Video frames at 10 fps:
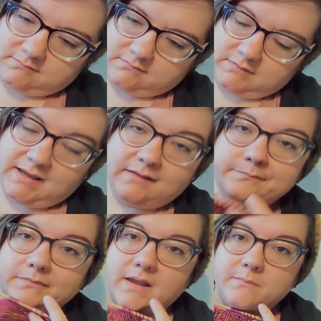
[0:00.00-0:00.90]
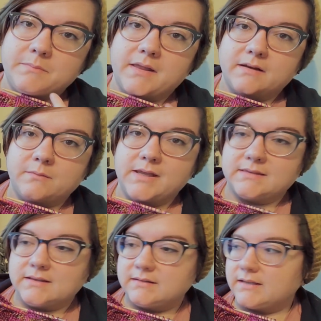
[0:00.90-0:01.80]
Yeah, I've been plugging away
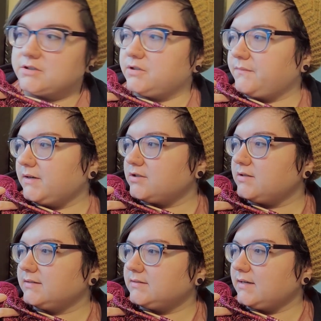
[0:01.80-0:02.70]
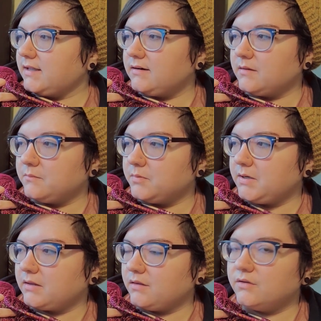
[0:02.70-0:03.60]
at this. I should finish this tonight. I'm
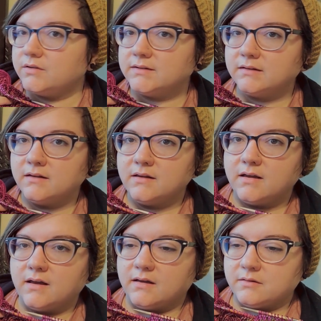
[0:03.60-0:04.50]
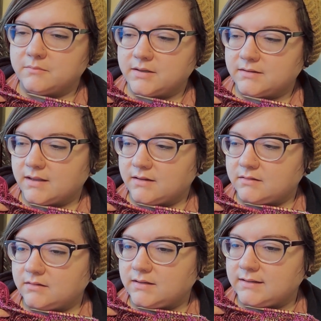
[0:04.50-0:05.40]
pretty close. And
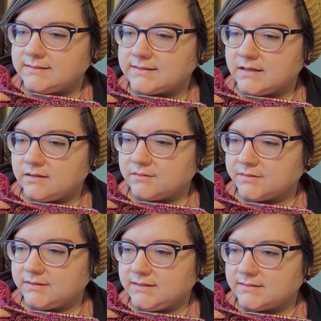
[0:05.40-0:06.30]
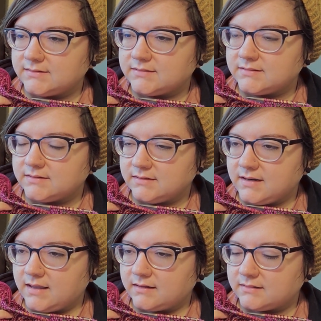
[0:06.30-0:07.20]
then it's getting released
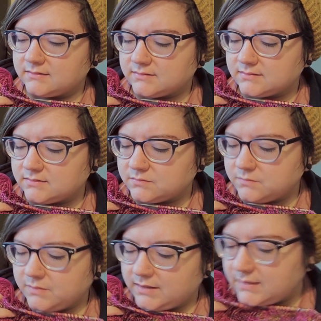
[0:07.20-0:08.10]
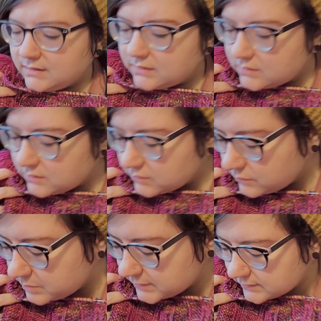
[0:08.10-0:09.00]
next week.
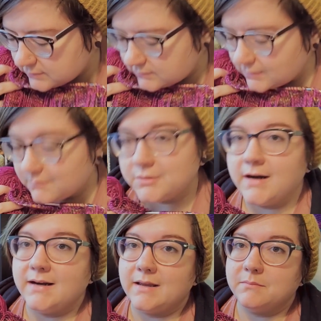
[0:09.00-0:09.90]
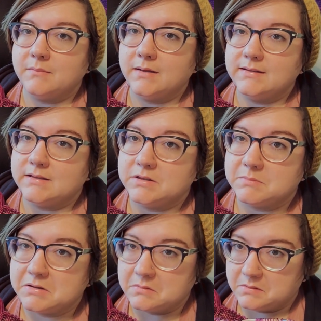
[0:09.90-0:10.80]
Oops. I'm trying to get my stitch
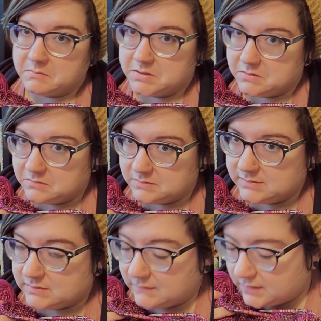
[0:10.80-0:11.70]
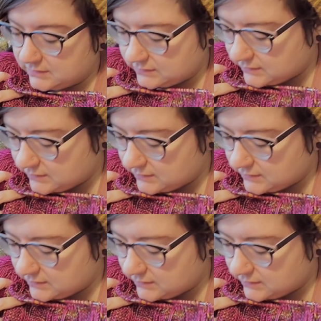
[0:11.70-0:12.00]
marker with my toes. That's fine.